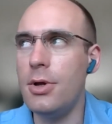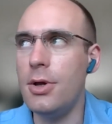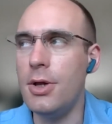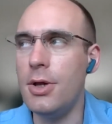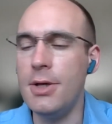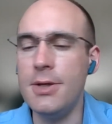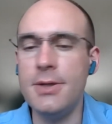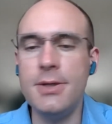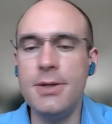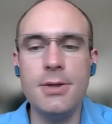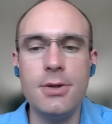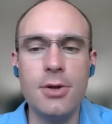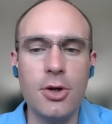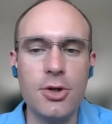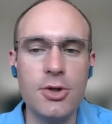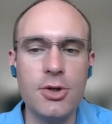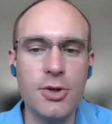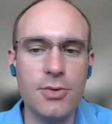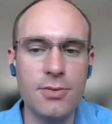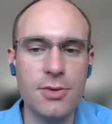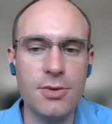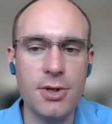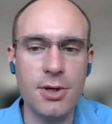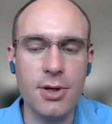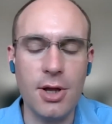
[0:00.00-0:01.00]
this is not
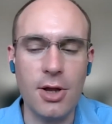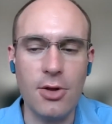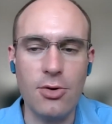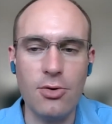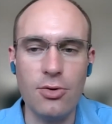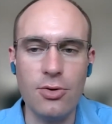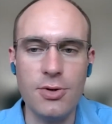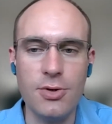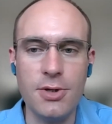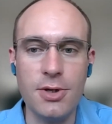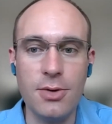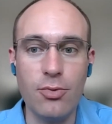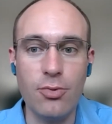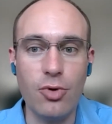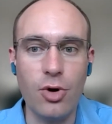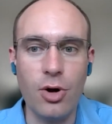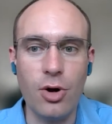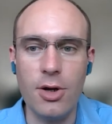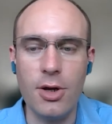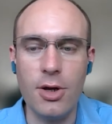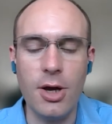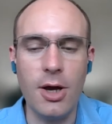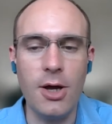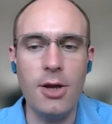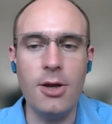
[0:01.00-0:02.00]
something that you'll see
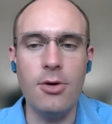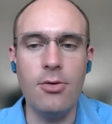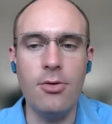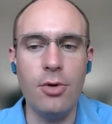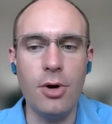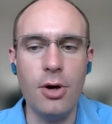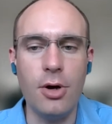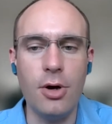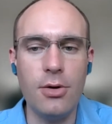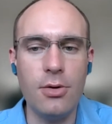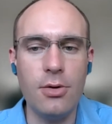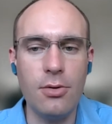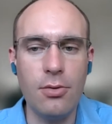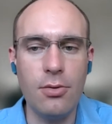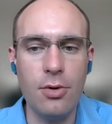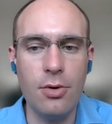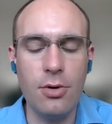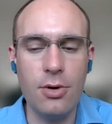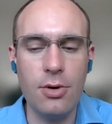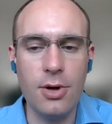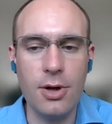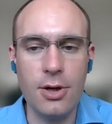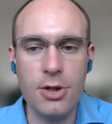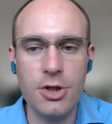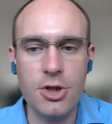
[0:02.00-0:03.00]
probably anywhere in the
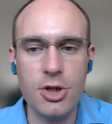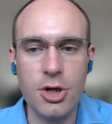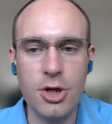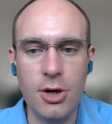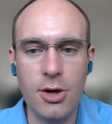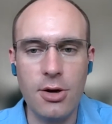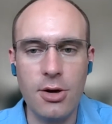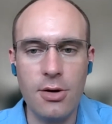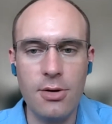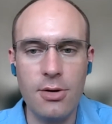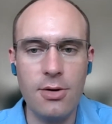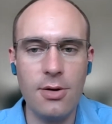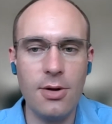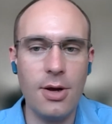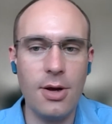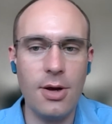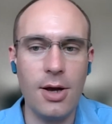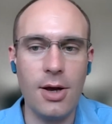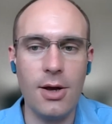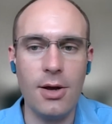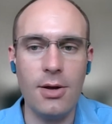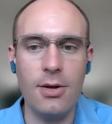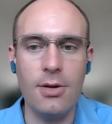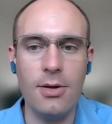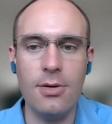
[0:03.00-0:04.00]
world than China.
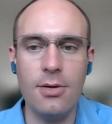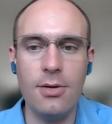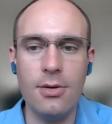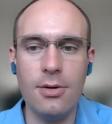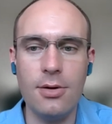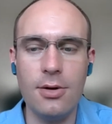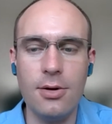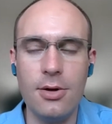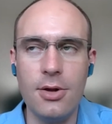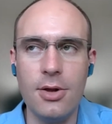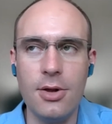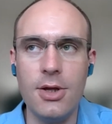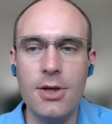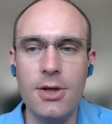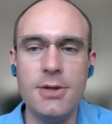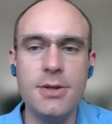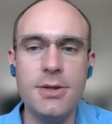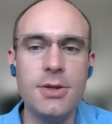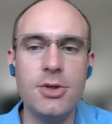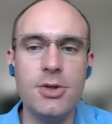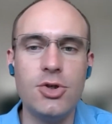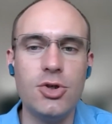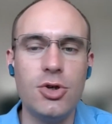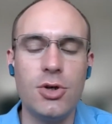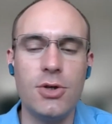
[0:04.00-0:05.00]
And this
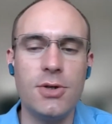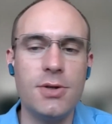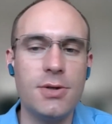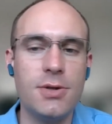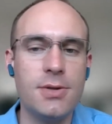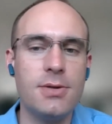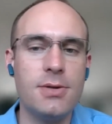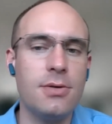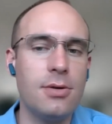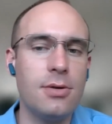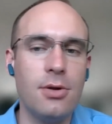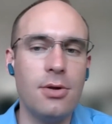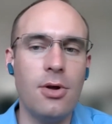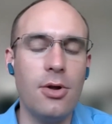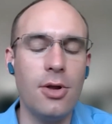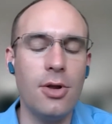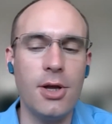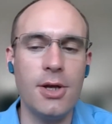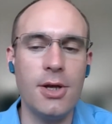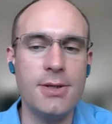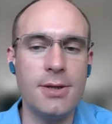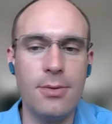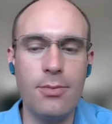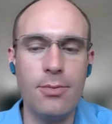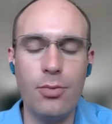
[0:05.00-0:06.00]
is just an
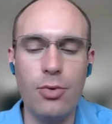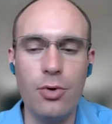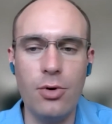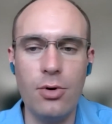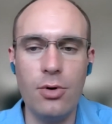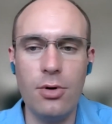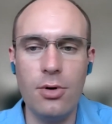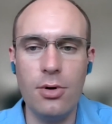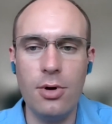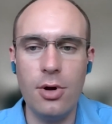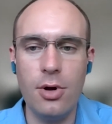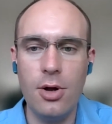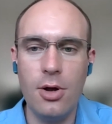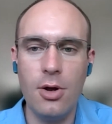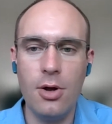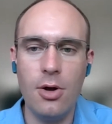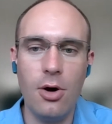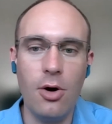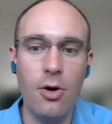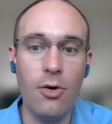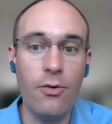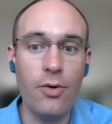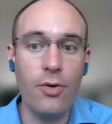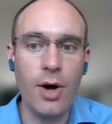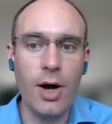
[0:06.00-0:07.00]
example
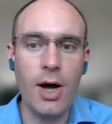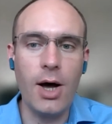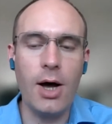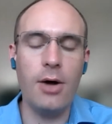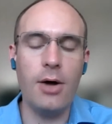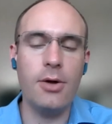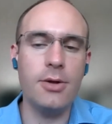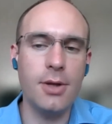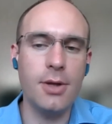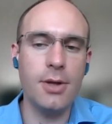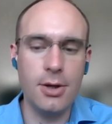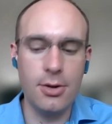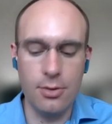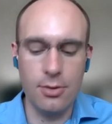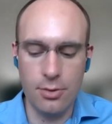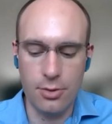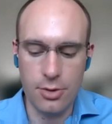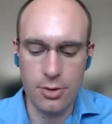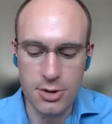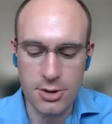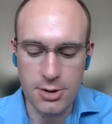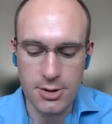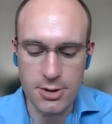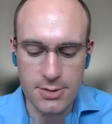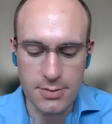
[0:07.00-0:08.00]
of how
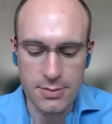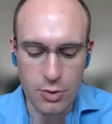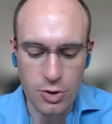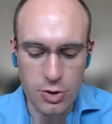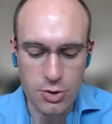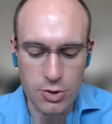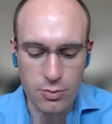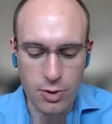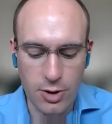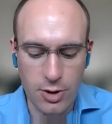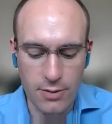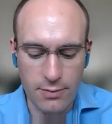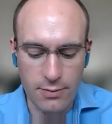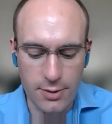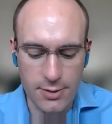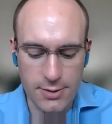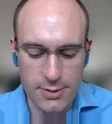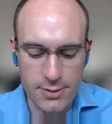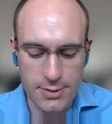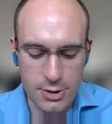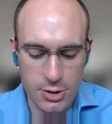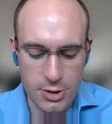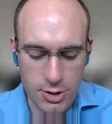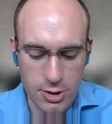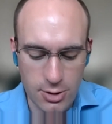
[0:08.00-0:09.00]
technology is much more
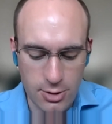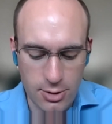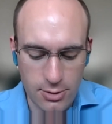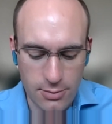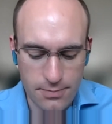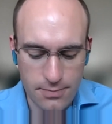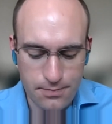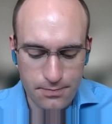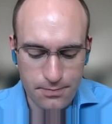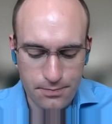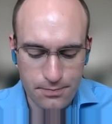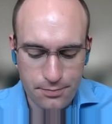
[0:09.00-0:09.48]
advanced in China.